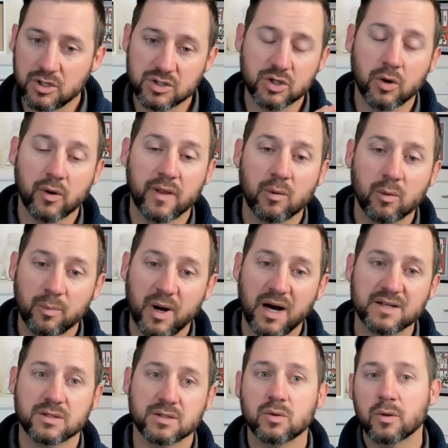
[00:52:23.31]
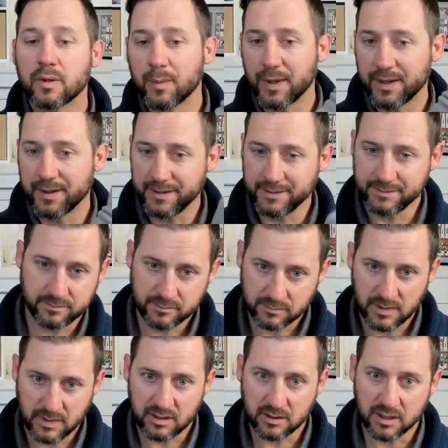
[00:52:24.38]
You just go to that repository where it,
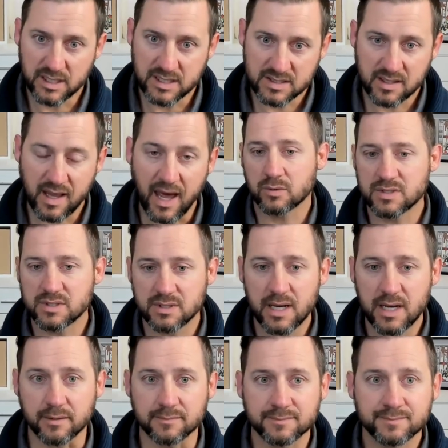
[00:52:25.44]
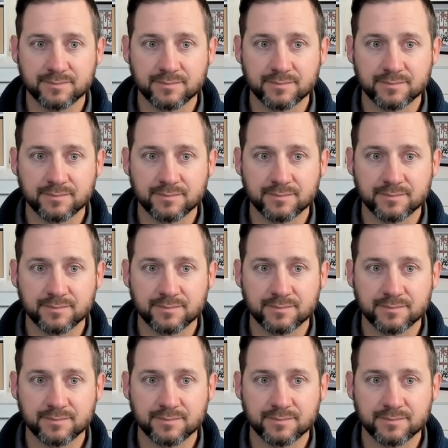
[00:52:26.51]
it lists the stories data.